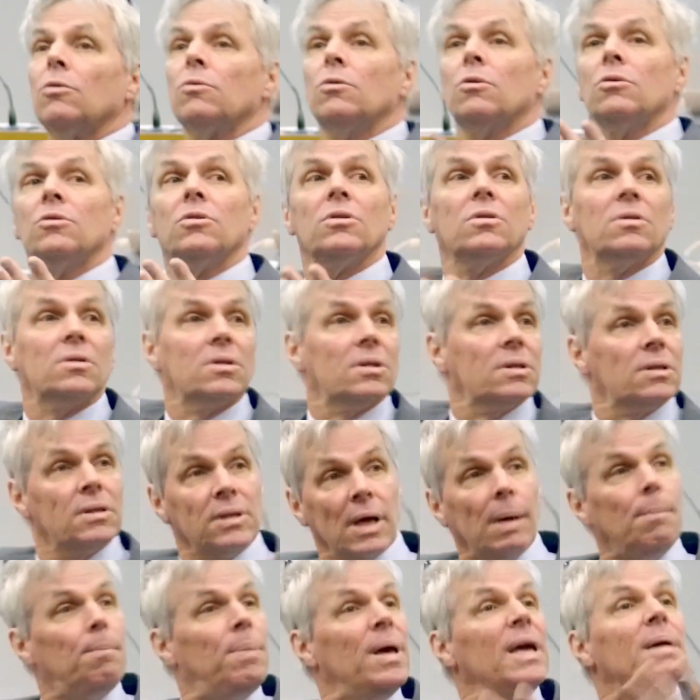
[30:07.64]
there's
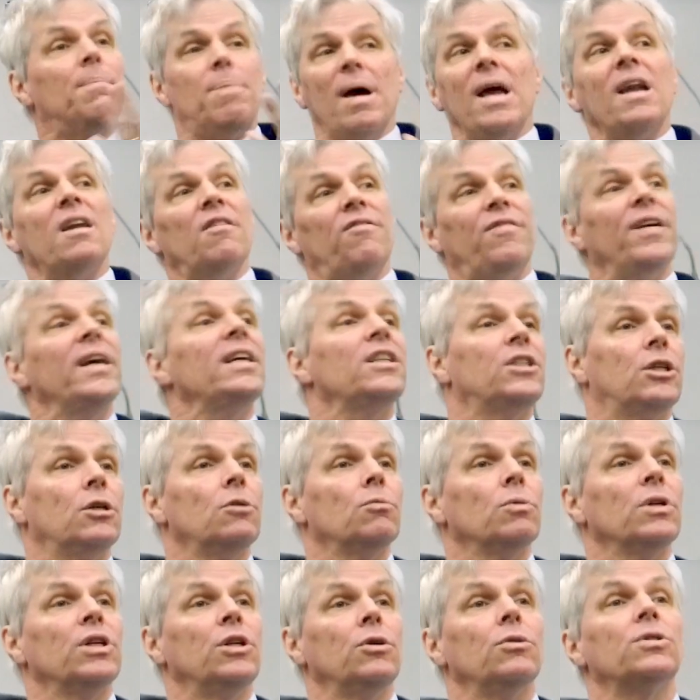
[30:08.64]
a big benefit to
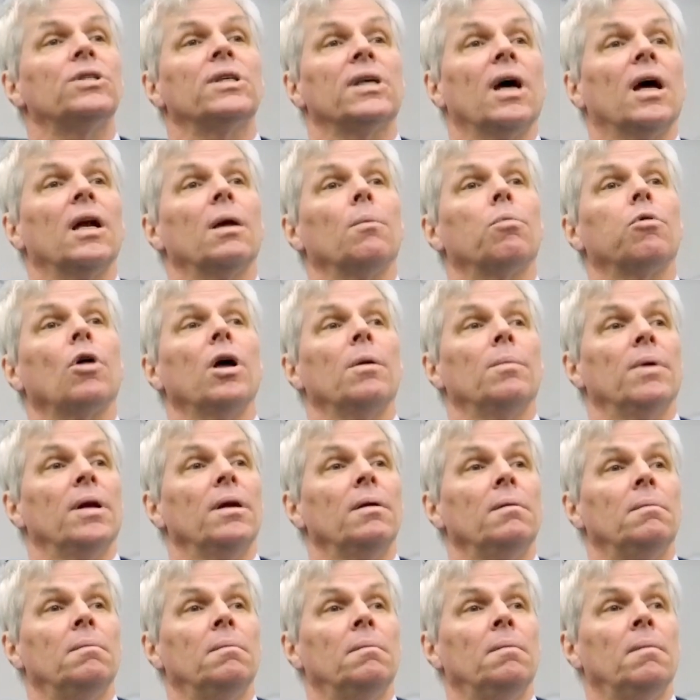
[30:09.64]
reducing unemployment.
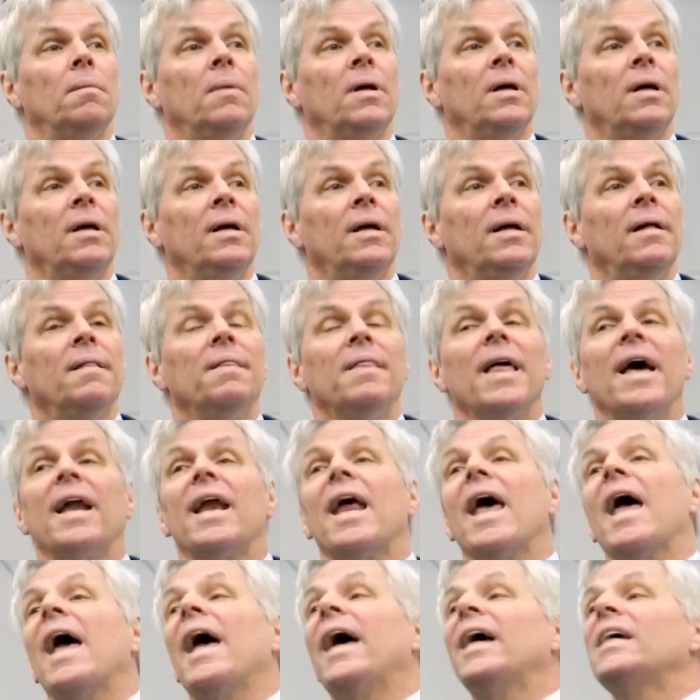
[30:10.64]
That
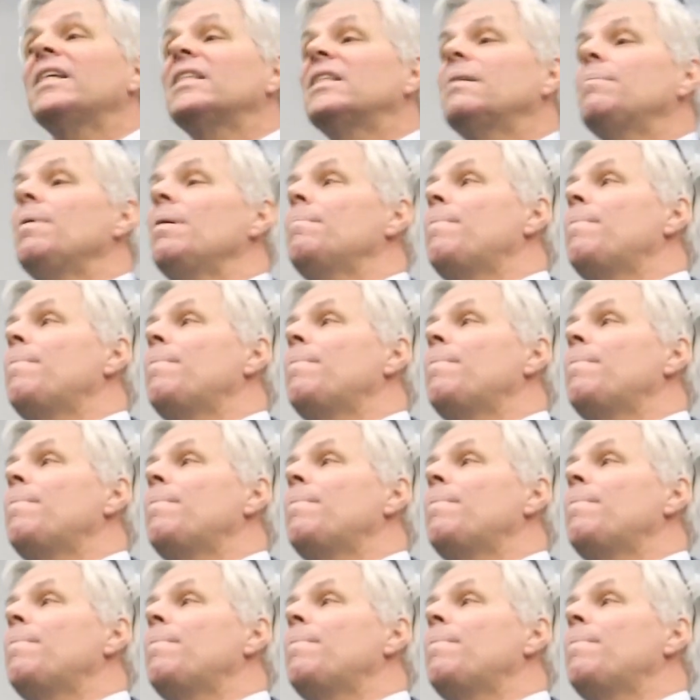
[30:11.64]
has to be